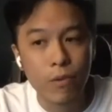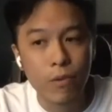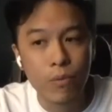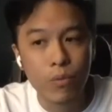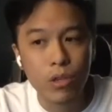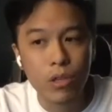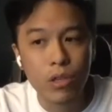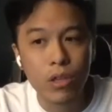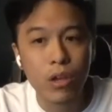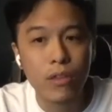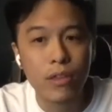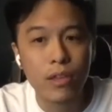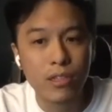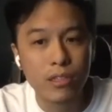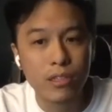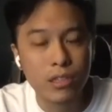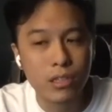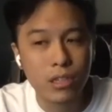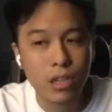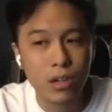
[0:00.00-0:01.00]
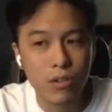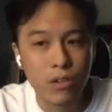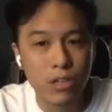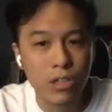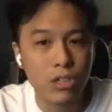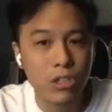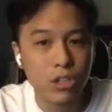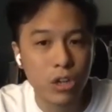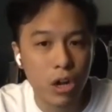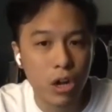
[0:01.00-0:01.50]
would not
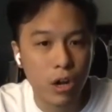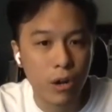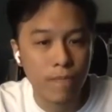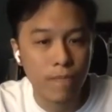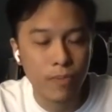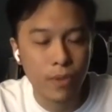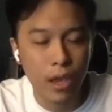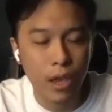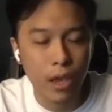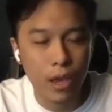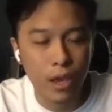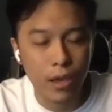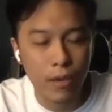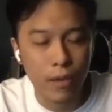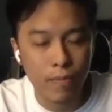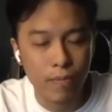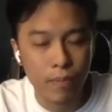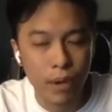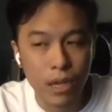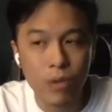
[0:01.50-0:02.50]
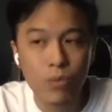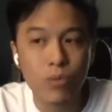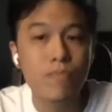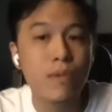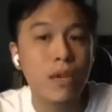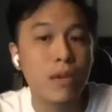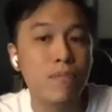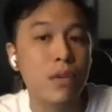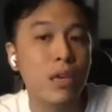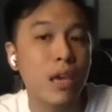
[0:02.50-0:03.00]
necessarily chart, but it would
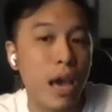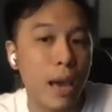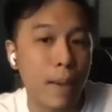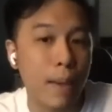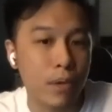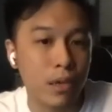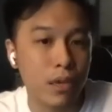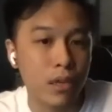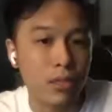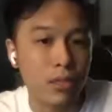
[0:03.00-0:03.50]
make me happy.